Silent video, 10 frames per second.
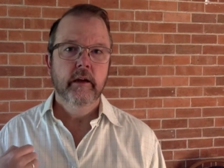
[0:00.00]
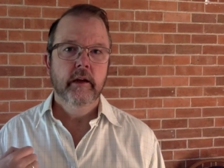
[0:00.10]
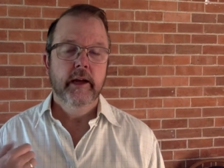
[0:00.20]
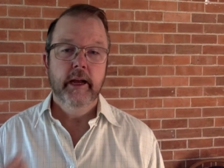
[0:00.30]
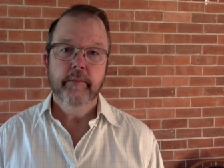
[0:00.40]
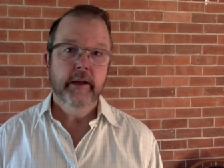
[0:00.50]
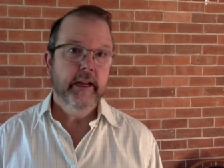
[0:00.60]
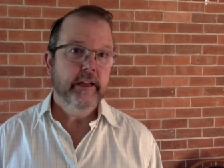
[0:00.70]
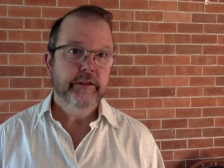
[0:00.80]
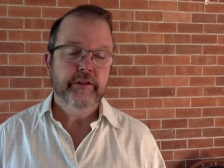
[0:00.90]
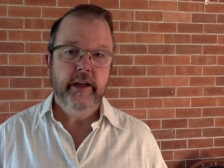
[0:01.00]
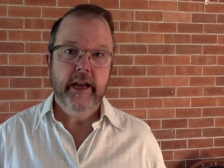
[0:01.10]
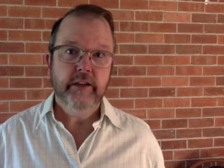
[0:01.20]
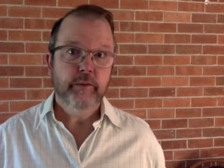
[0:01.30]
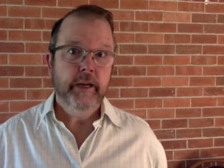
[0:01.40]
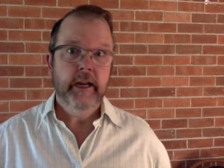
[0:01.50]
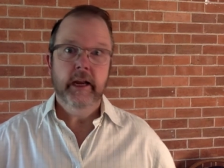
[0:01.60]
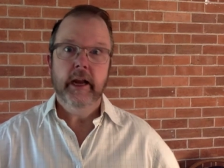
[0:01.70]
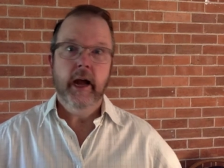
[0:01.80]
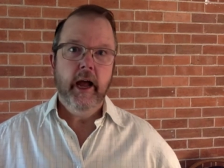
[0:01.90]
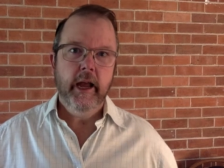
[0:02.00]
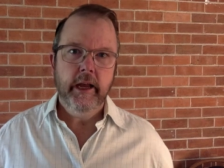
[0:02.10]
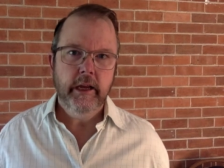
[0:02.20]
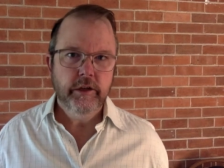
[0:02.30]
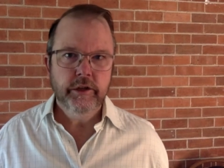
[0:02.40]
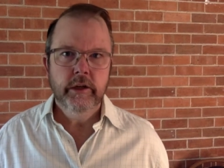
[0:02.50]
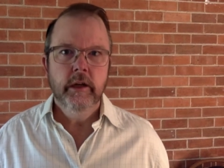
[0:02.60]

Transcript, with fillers: It means that as we engage